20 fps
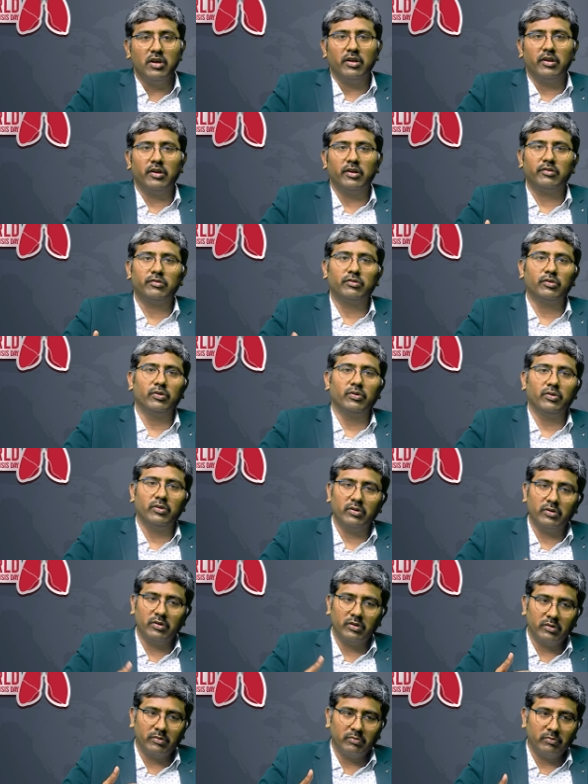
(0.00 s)
Uh,
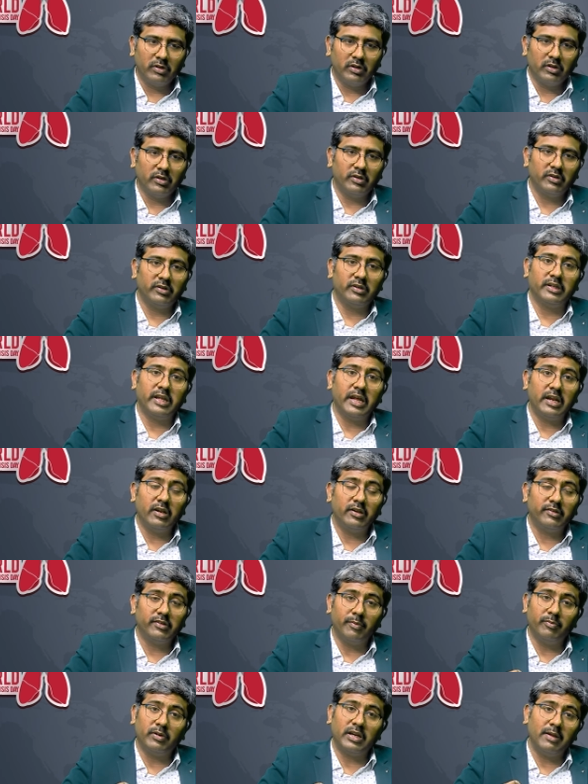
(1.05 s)
so uh, then
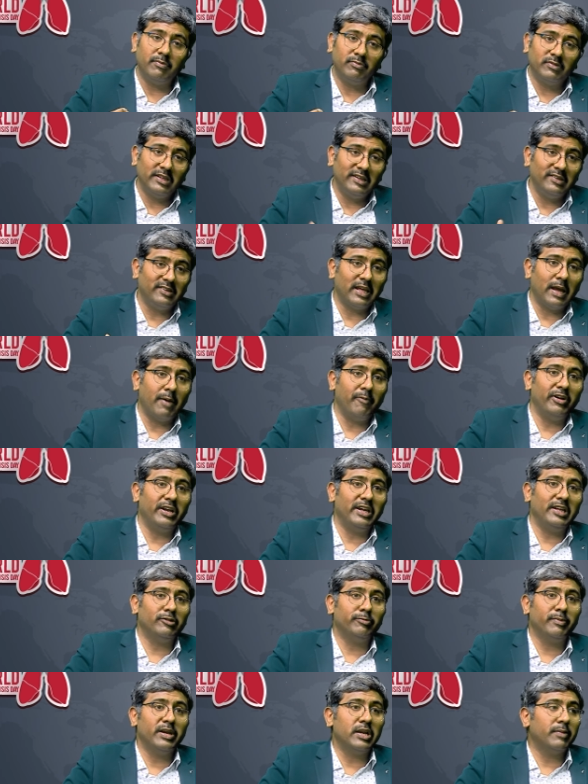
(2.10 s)
sometimes these
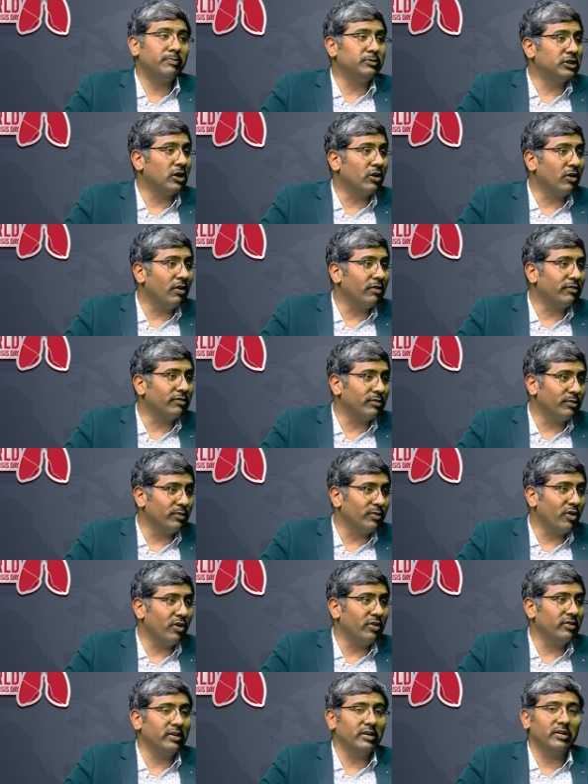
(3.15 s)
cavities may rupture also,
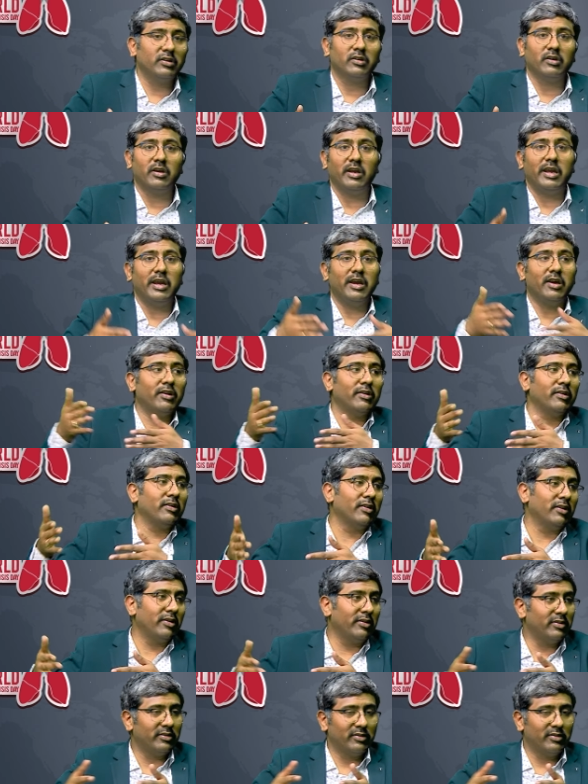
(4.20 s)
causing air. Uh,